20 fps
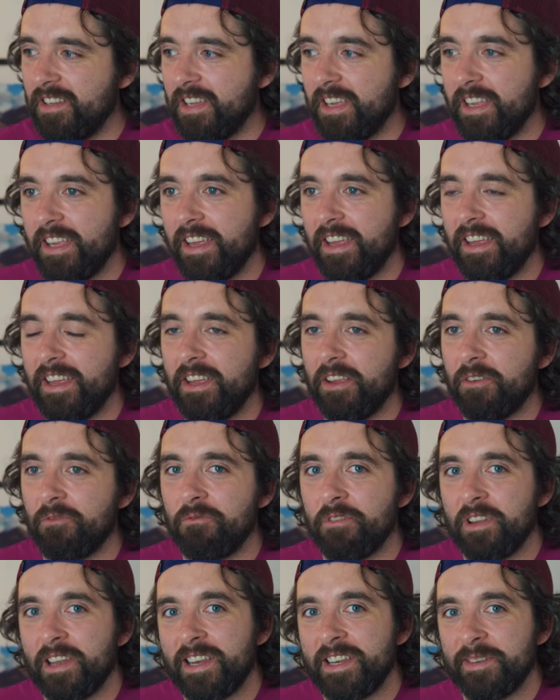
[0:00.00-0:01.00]
It
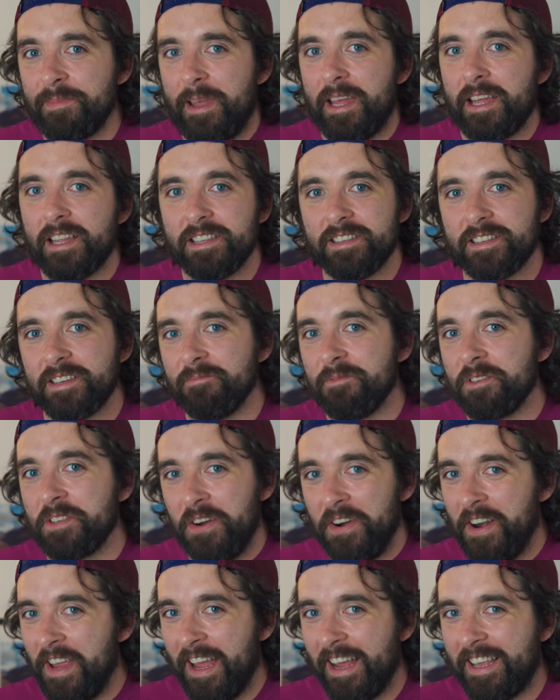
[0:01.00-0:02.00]
really depends, and I'm
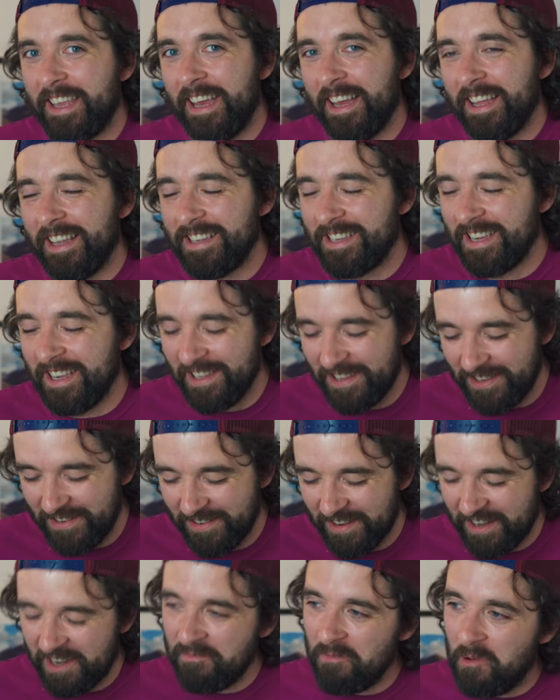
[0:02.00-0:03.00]
sorry I can't tell
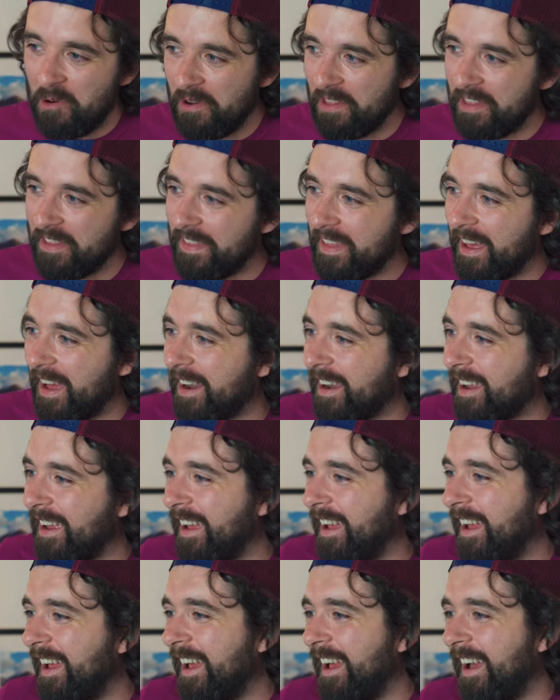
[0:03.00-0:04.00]
you any more than that.
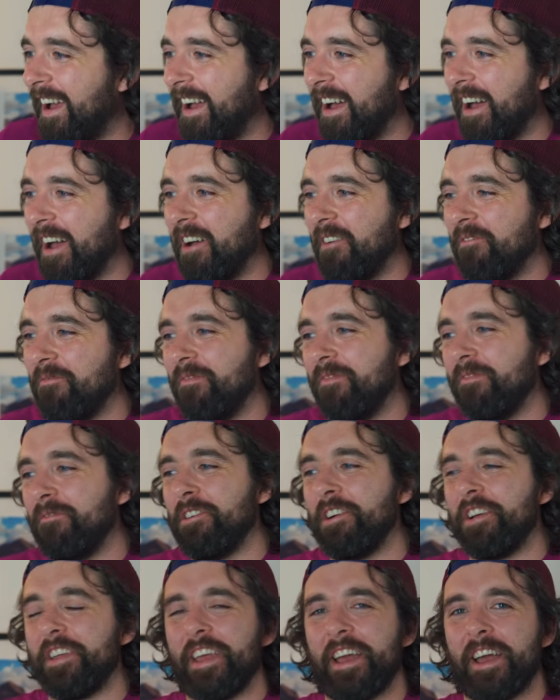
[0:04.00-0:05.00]

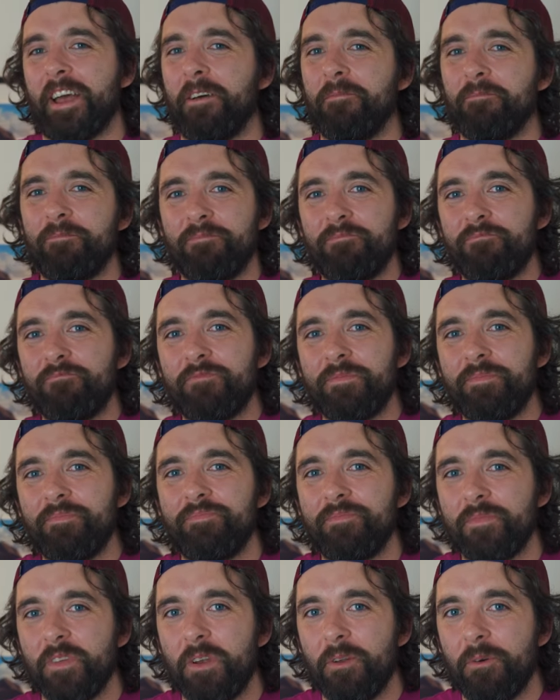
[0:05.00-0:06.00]
But yeah,
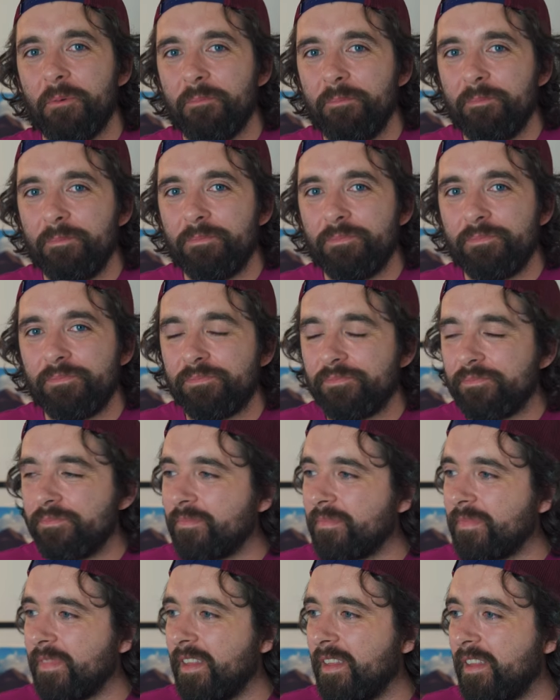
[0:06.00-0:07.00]
you know,
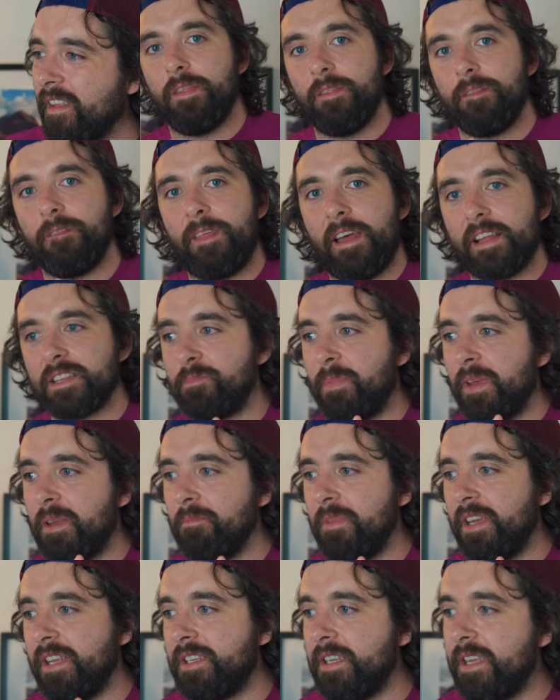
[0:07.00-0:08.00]
that's
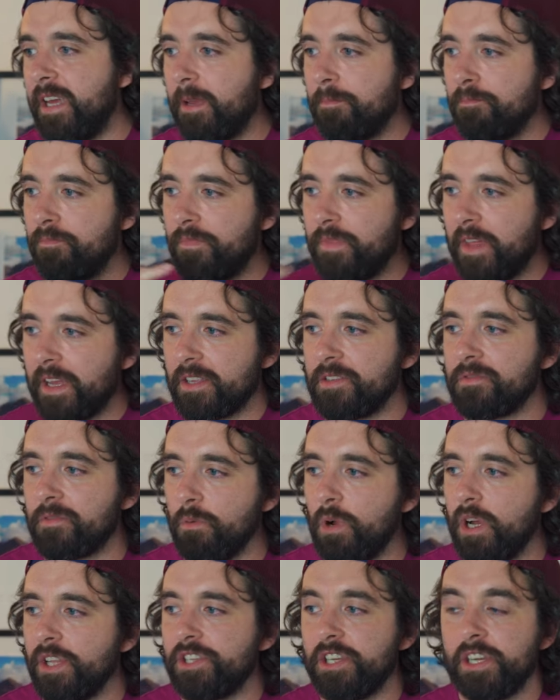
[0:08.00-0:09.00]
been me today. Thanks
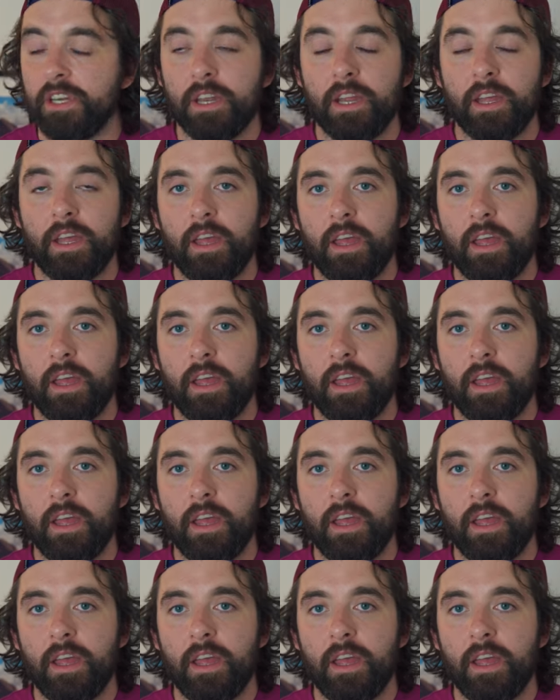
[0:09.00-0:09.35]
for watching.